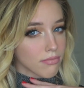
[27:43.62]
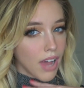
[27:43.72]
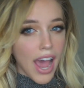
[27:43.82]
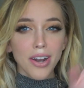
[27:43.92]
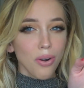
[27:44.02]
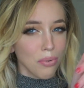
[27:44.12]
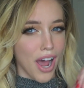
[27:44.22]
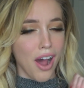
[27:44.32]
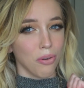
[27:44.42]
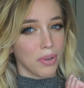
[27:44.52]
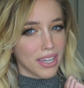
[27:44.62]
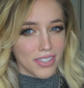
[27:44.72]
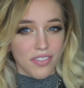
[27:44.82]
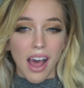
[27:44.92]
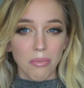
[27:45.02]
I don't know,
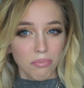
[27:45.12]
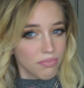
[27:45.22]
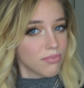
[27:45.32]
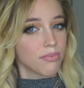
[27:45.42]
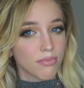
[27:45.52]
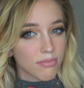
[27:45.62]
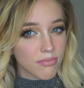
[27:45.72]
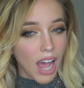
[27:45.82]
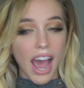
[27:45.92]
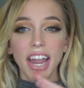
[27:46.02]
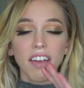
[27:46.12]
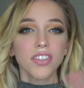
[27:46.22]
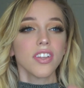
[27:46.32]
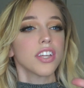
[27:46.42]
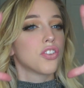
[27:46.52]
because I'd have
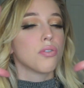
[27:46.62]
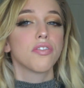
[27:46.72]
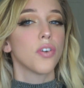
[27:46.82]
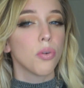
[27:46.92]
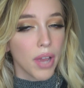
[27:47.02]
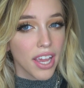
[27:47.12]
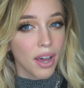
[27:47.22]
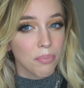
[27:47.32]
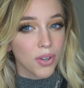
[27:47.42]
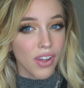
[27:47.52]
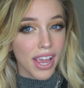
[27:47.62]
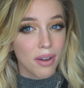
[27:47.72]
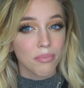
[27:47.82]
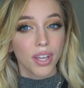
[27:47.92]
to like do a full makeup glam,